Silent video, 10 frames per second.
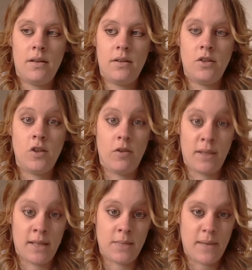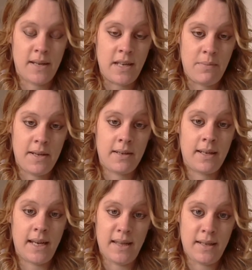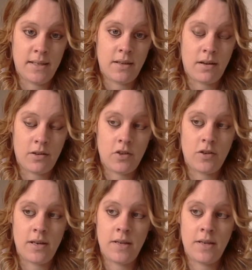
during this pandemic in this country.